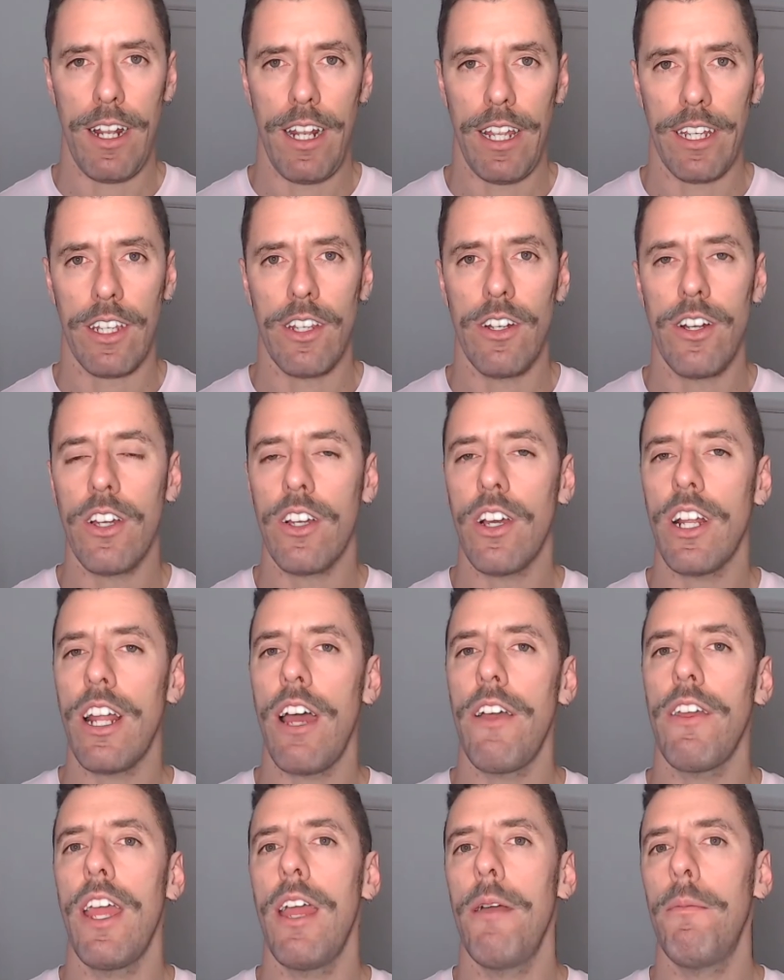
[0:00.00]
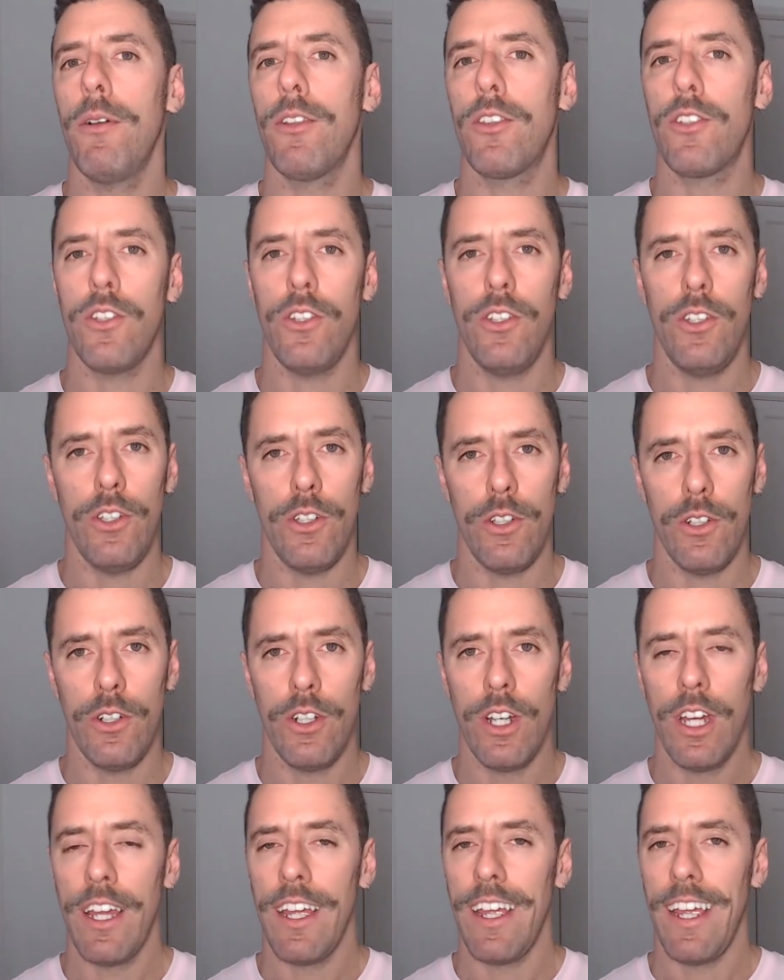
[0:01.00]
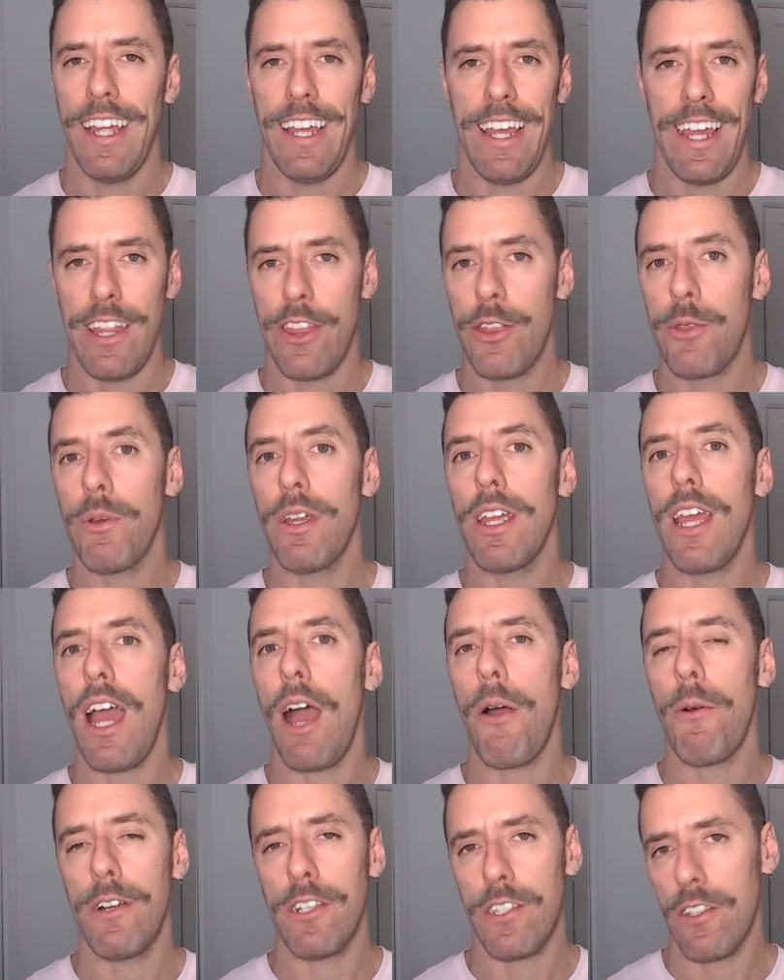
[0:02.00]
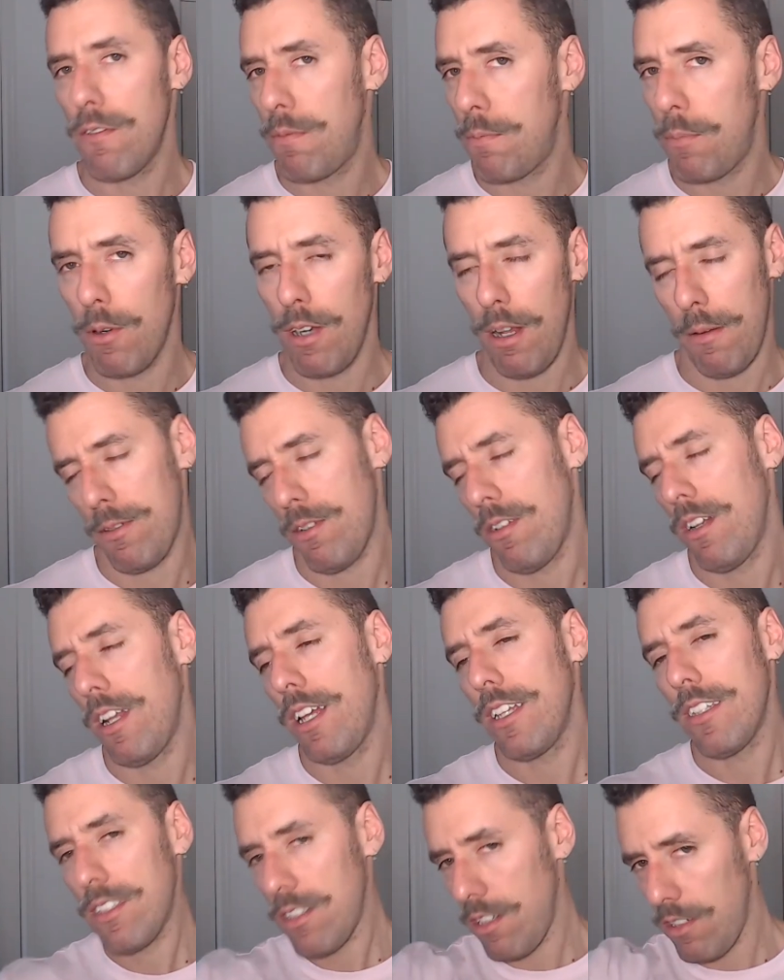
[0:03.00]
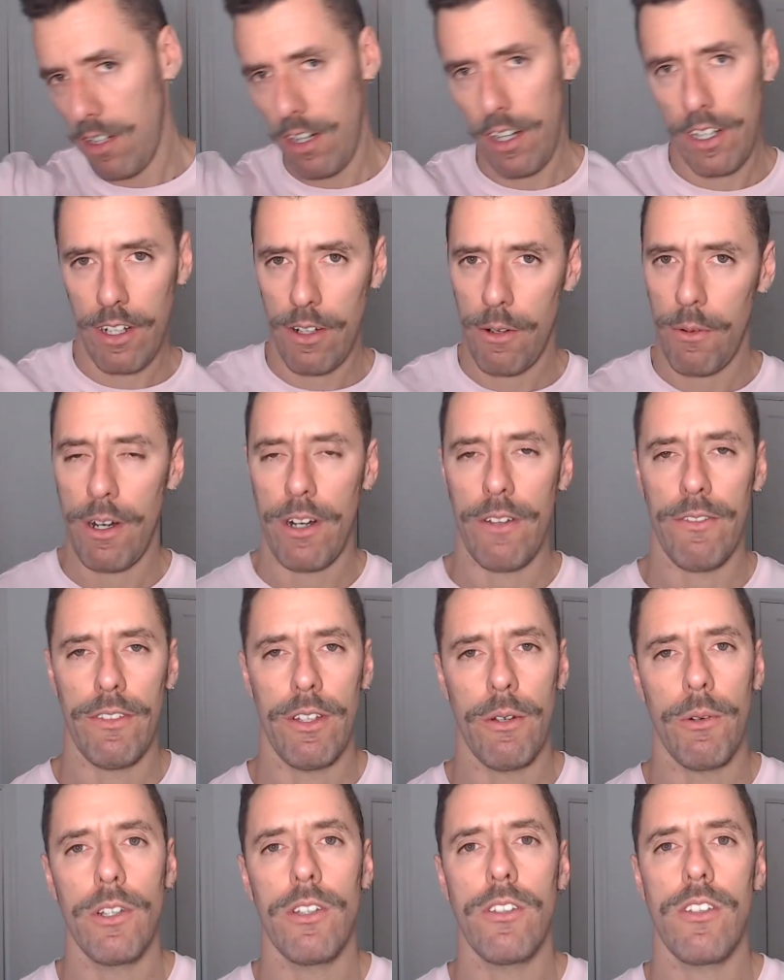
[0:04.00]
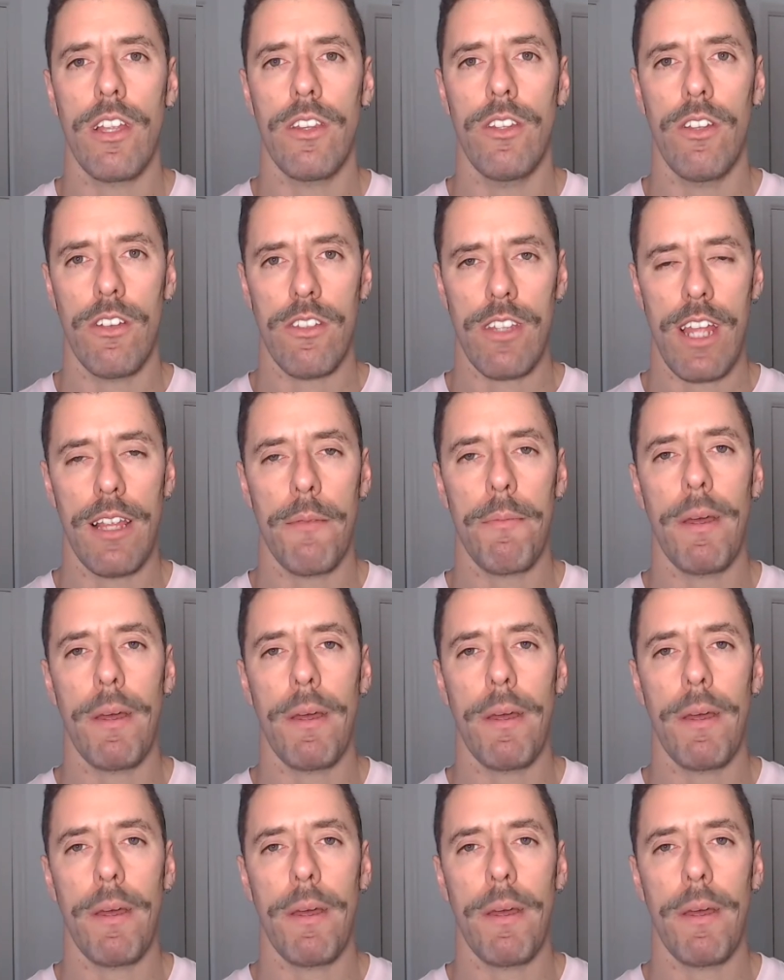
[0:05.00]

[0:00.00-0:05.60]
Like you're not gonna be able to do 3 hours of pull-ups unless like you're one of the wizards that does that.